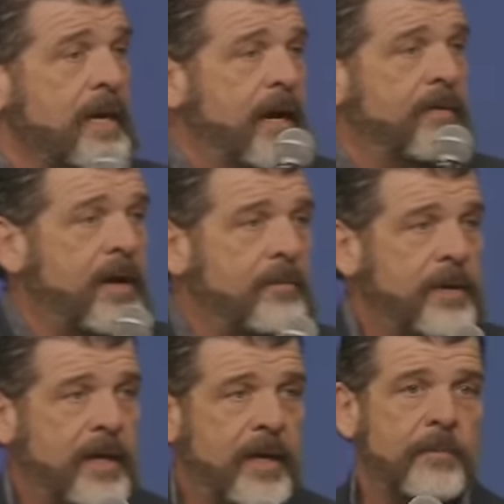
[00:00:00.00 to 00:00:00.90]
and then I'll
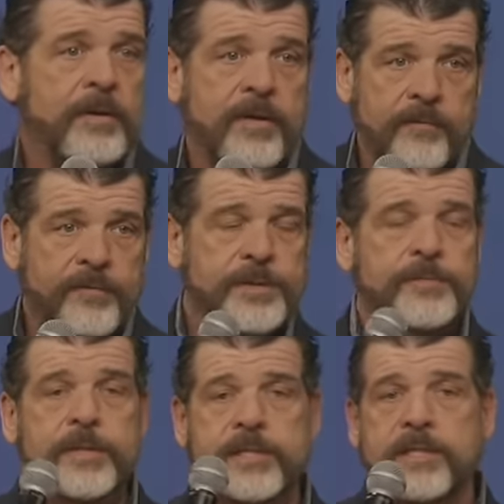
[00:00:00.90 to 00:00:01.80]
be I'll be there for
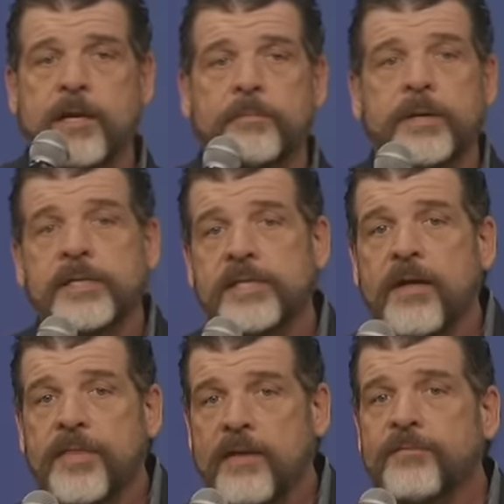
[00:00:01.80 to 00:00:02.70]
two weeks, and then I'll be in
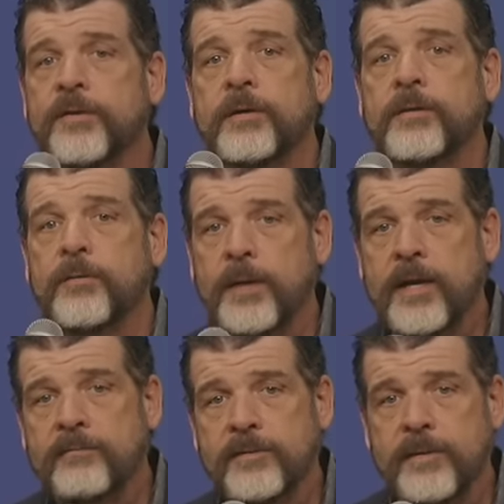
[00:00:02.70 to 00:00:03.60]
South Africa the week
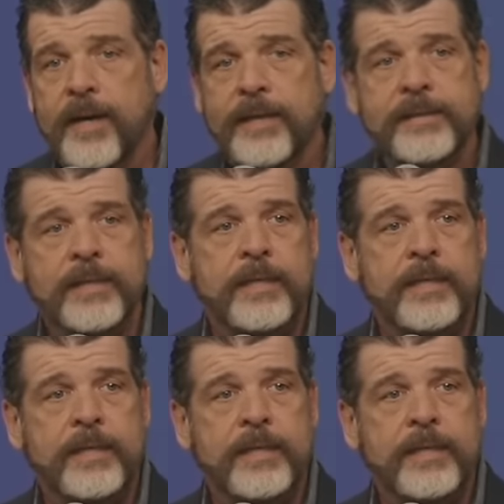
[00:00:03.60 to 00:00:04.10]
after that.